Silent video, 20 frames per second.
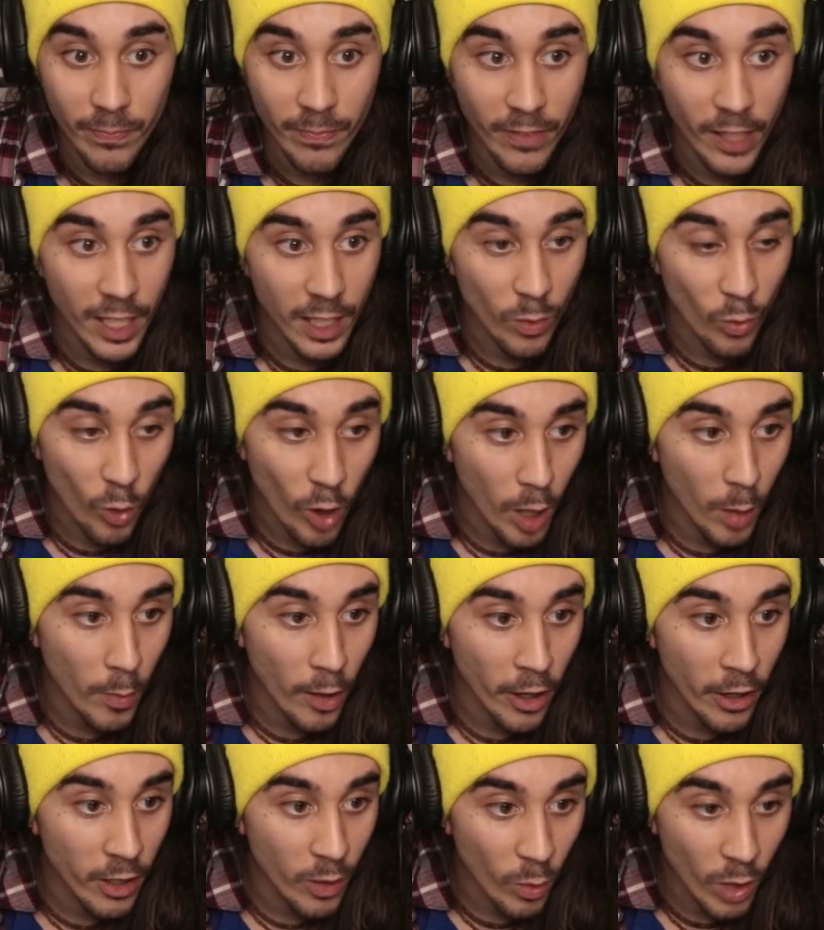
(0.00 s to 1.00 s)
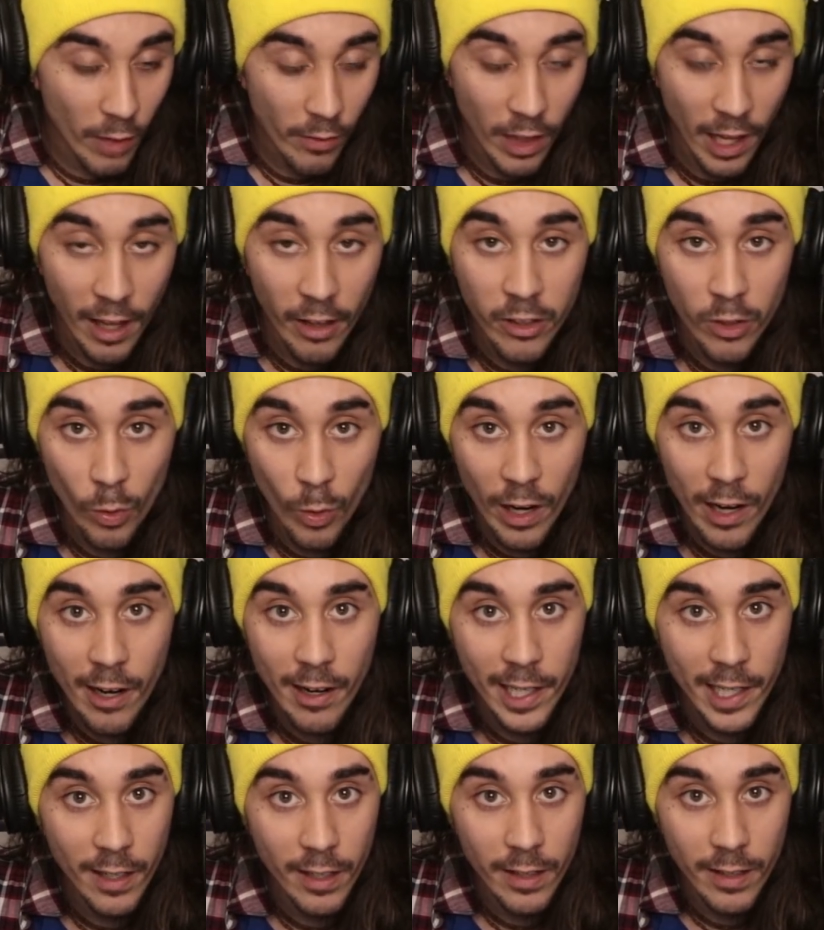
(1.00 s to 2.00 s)
fucking Walmart or whatever the hell you're
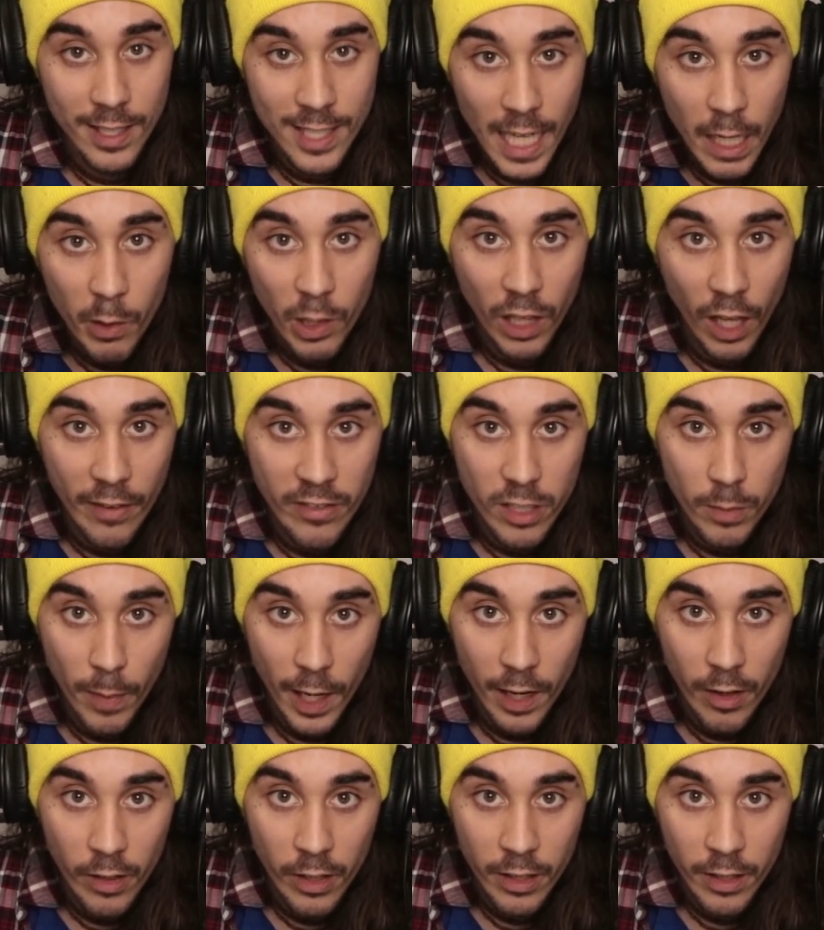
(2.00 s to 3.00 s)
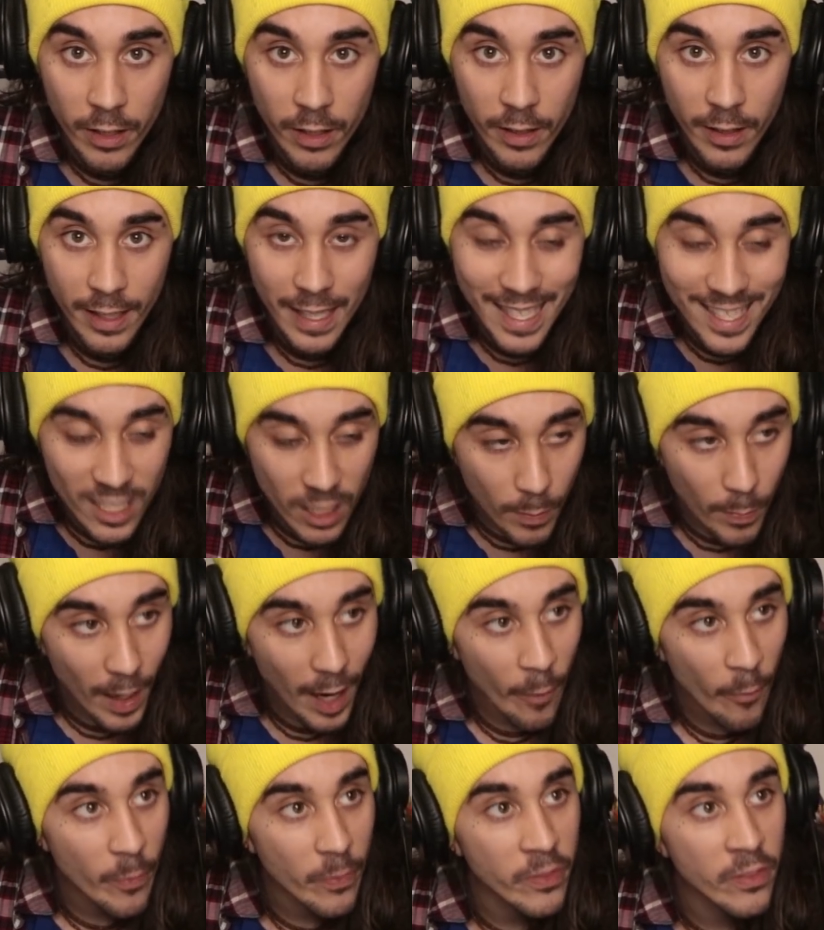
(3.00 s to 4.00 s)
wearing. Is that what life's about? Is it
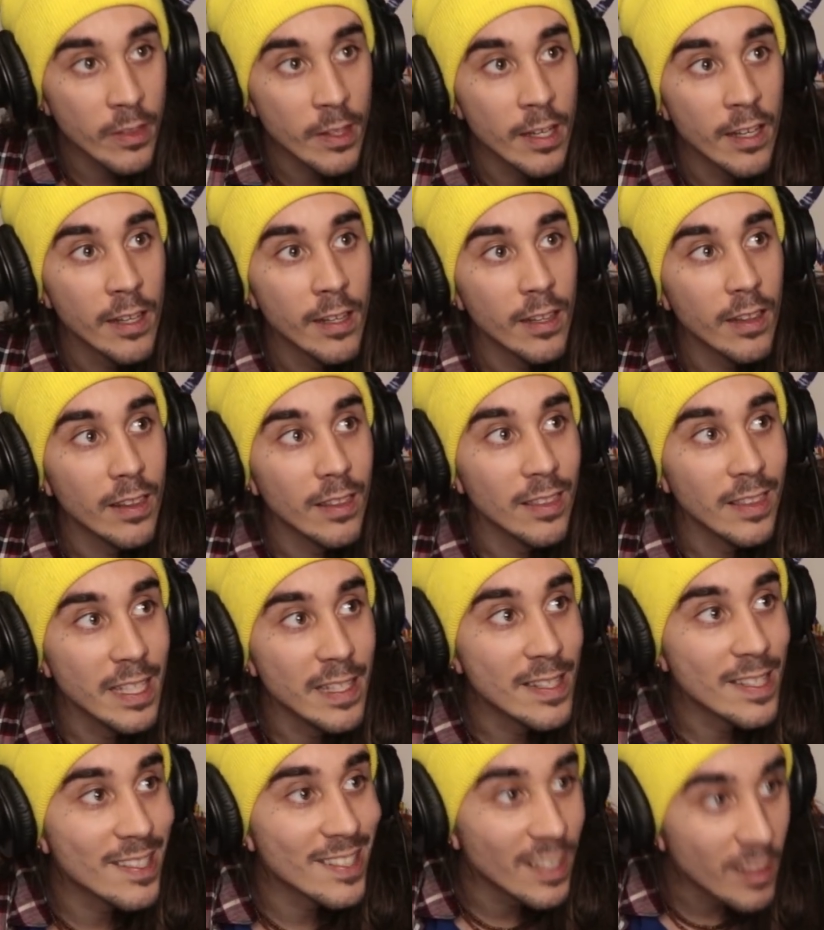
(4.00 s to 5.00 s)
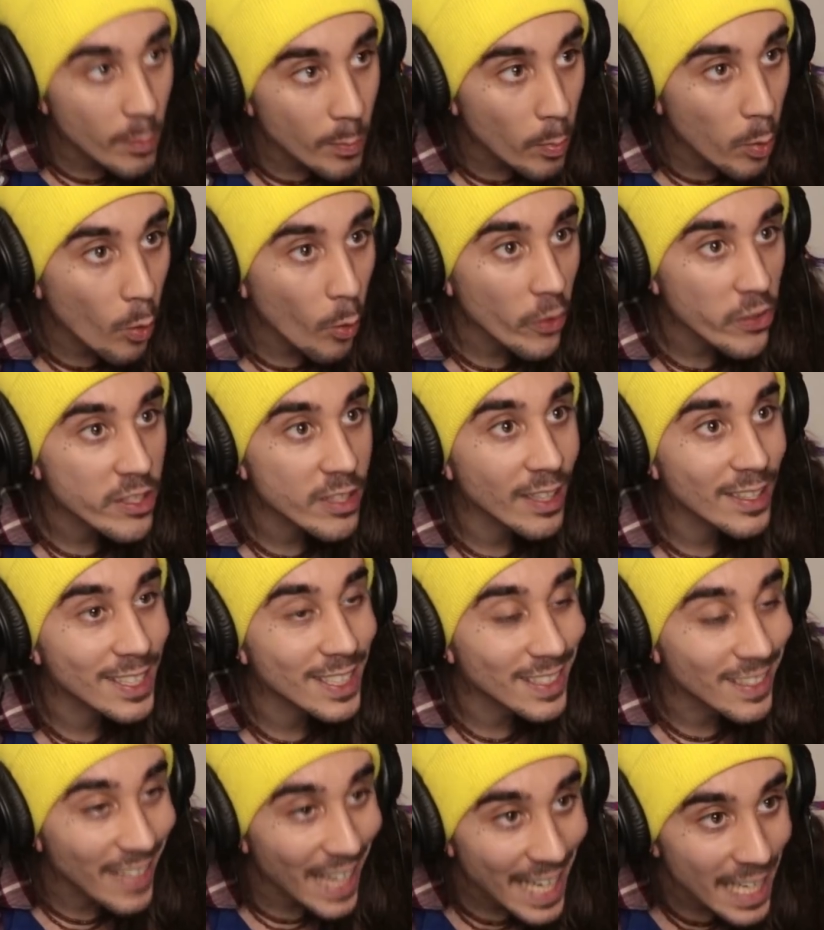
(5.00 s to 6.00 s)
about these symbols, this
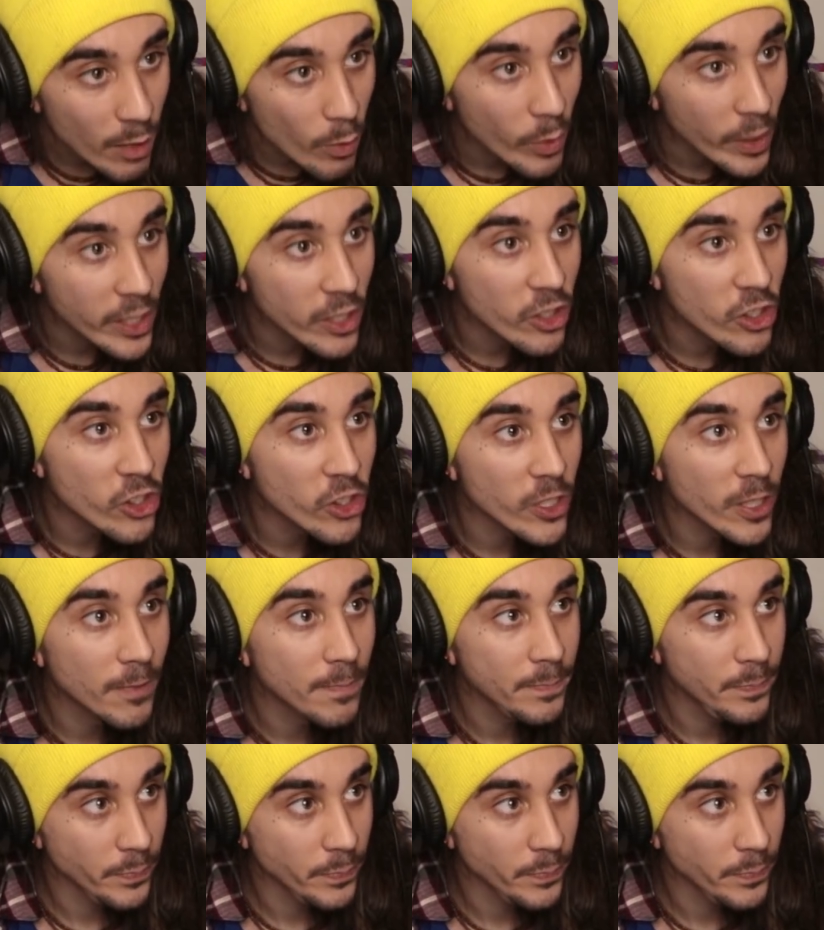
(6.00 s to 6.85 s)
language?